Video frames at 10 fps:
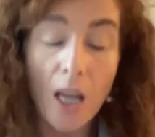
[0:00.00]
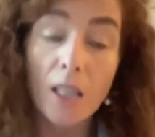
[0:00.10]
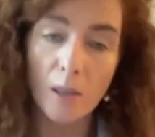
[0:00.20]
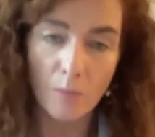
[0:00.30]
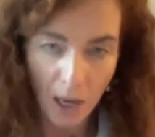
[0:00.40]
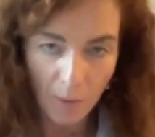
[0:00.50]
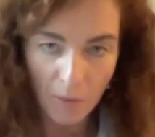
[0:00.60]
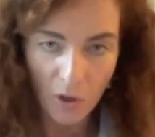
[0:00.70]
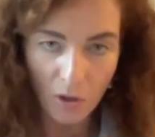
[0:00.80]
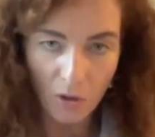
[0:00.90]

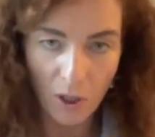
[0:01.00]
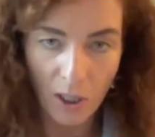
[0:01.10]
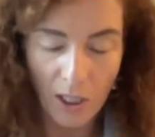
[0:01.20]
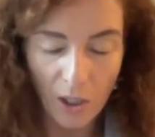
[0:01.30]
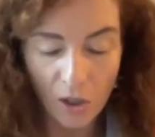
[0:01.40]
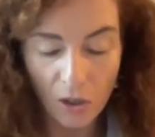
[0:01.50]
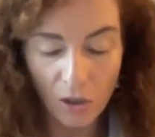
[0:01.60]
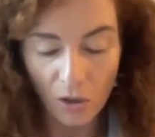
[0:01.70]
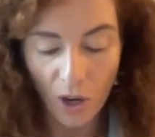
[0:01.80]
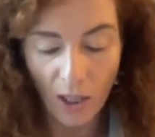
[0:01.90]
Sometimes those lead to
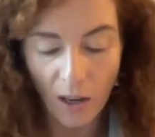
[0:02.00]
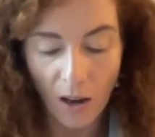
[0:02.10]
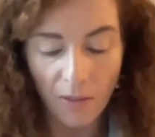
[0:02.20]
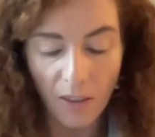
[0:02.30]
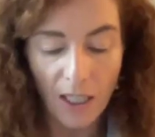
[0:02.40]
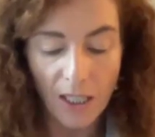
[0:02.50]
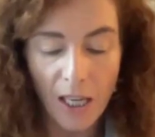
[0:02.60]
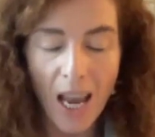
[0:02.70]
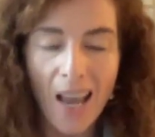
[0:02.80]
direct conflict.